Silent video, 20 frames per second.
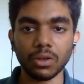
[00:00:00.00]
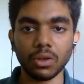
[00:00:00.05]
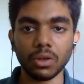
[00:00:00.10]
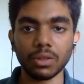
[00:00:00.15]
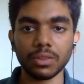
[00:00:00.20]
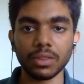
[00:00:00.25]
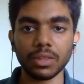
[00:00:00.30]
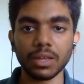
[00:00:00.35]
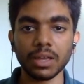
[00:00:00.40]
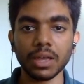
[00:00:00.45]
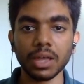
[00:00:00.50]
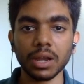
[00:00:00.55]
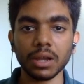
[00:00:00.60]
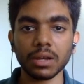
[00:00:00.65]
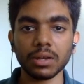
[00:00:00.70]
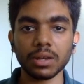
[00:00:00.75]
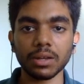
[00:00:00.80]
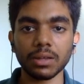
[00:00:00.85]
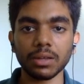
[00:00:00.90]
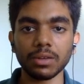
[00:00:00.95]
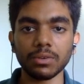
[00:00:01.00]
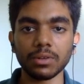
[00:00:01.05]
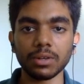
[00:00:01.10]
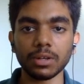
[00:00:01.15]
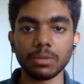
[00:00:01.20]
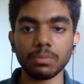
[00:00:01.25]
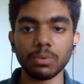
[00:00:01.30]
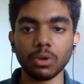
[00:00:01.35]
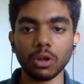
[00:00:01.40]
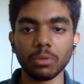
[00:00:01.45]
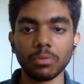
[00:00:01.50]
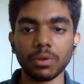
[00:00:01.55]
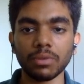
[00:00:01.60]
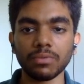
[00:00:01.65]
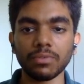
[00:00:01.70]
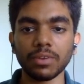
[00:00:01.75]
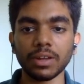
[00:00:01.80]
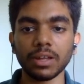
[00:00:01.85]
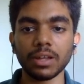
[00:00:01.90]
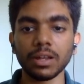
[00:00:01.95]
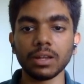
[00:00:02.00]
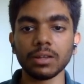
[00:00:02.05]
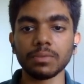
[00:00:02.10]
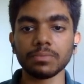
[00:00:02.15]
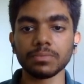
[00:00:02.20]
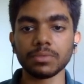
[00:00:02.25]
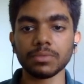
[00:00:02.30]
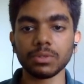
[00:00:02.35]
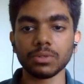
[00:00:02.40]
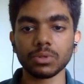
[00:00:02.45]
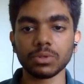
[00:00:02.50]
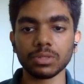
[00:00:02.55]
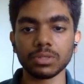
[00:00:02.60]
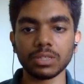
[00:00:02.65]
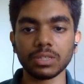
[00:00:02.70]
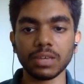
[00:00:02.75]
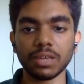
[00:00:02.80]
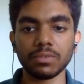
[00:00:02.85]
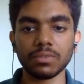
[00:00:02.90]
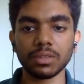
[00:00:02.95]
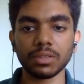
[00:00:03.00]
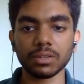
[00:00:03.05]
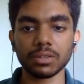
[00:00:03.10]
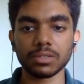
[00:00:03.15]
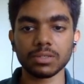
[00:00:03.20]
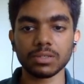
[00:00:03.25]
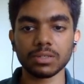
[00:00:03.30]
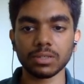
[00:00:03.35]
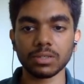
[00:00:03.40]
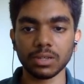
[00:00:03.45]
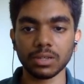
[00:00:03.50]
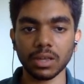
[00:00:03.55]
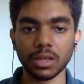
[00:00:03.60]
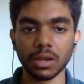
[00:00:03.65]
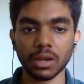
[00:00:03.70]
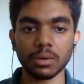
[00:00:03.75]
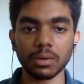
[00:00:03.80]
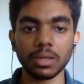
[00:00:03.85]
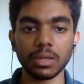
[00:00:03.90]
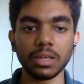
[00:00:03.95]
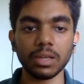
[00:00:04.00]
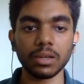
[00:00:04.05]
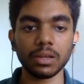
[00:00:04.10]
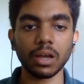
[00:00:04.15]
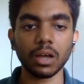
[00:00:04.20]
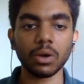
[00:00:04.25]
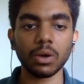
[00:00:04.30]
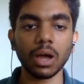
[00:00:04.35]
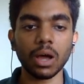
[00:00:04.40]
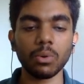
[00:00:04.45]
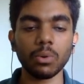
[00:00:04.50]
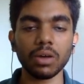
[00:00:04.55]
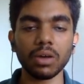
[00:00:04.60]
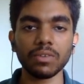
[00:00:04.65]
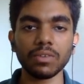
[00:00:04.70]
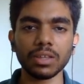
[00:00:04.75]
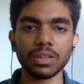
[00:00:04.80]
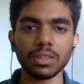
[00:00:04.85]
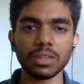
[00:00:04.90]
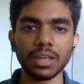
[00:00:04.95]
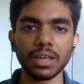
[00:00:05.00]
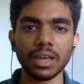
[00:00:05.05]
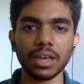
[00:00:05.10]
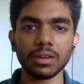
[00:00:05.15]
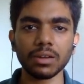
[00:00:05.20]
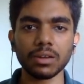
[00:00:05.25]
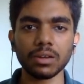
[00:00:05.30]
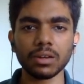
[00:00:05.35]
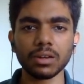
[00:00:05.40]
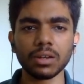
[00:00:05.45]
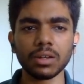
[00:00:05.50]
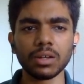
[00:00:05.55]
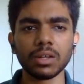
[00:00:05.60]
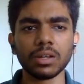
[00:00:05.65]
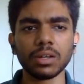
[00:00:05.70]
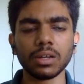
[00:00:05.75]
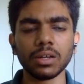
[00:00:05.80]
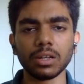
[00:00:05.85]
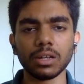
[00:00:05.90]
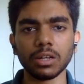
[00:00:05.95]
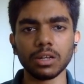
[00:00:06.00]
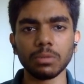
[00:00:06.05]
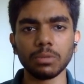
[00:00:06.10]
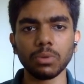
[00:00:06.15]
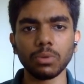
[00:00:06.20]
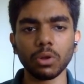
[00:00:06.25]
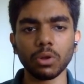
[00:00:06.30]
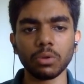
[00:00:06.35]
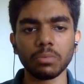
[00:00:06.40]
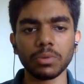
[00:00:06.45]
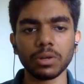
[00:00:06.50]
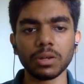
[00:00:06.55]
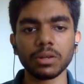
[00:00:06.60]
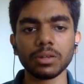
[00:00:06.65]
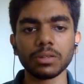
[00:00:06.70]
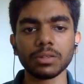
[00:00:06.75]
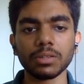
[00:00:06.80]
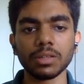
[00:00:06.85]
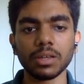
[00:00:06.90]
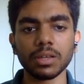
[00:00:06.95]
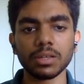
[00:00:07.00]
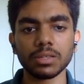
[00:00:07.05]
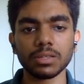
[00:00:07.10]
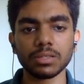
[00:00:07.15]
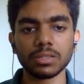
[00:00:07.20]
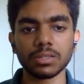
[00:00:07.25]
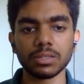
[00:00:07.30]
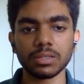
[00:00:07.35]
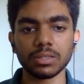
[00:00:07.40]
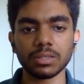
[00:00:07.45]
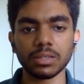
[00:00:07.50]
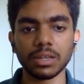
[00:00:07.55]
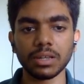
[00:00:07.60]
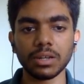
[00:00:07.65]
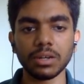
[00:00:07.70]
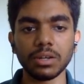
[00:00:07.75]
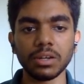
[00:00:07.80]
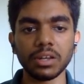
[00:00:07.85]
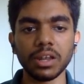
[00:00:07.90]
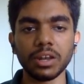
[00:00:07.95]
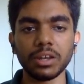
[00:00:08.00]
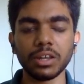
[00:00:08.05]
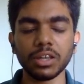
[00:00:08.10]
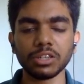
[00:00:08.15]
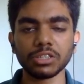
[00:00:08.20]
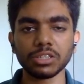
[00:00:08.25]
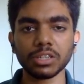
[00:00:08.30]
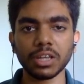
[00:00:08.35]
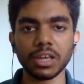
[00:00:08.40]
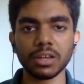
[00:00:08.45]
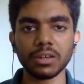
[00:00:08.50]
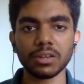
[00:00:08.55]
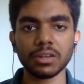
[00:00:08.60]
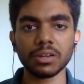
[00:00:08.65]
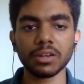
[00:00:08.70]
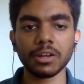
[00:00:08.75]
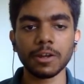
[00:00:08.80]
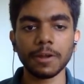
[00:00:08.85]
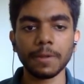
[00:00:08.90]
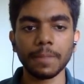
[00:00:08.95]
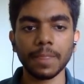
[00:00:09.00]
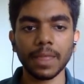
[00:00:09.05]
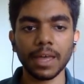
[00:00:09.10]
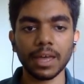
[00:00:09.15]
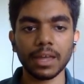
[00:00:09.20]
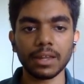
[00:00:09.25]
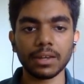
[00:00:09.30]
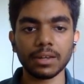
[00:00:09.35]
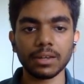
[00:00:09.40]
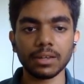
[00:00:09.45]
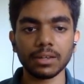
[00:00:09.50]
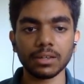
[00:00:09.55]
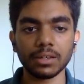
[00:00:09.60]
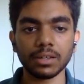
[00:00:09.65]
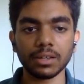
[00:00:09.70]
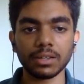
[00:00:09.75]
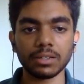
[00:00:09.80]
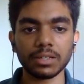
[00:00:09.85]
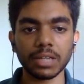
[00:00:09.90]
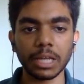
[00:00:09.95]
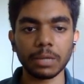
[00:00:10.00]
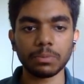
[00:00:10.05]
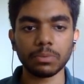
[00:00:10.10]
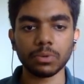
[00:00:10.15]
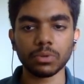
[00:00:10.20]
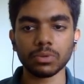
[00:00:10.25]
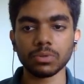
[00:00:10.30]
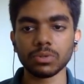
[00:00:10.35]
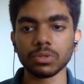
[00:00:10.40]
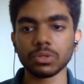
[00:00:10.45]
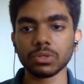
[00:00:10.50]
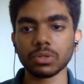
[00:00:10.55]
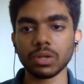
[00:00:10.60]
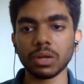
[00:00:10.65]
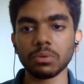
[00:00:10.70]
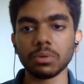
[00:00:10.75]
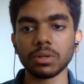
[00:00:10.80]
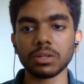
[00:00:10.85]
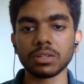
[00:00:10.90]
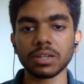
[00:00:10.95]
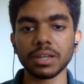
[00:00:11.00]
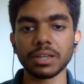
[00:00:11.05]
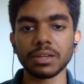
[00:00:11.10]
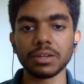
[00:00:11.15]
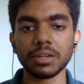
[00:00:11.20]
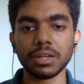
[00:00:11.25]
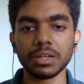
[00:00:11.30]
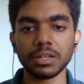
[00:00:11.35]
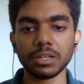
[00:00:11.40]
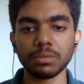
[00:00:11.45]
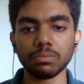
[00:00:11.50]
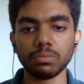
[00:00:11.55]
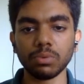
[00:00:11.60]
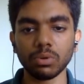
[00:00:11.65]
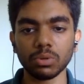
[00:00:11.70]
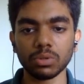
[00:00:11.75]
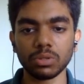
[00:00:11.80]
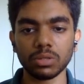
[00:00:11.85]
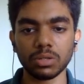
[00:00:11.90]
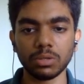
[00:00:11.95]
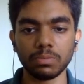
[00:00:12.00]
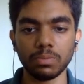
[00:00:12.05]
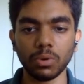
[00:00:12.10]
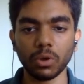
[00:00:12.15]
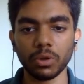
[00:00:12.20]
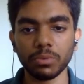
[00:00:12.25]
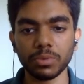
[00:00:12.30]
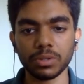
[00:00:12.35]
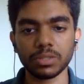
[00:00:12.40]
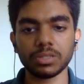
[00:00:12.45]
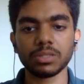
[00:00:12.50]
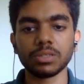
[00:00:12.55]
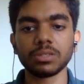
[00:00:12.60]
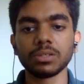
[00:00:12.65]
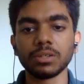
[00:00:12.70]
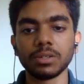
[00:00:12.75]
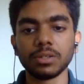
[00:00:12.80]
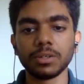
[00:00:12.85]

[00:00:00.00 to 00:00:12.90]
in the correct deployment file, you can see everything is correct here. However, in the error deployment, there's an indentation error and a typo. So I will try creating both the deployments.